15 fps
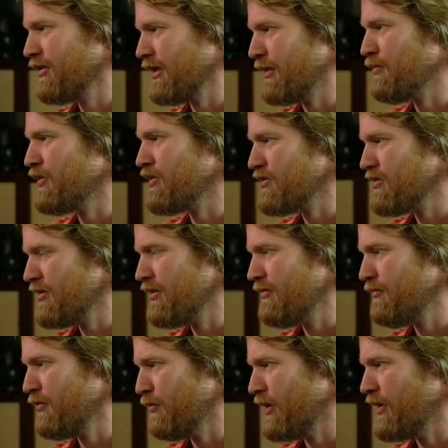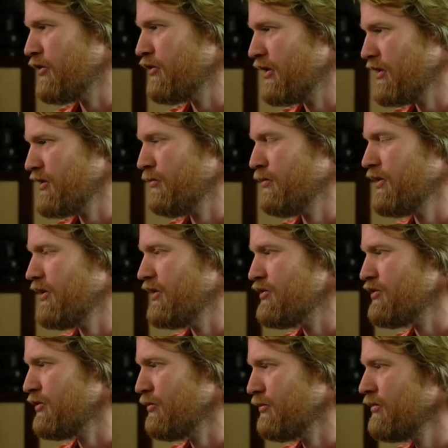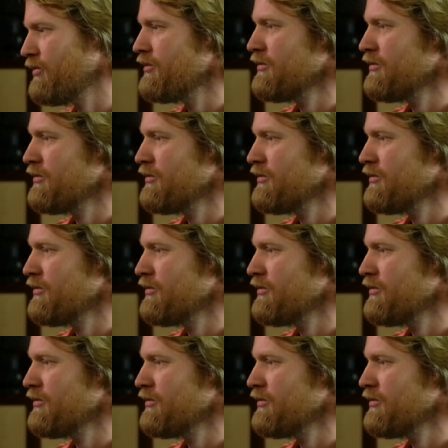Like, what is the different way in connecting with nature?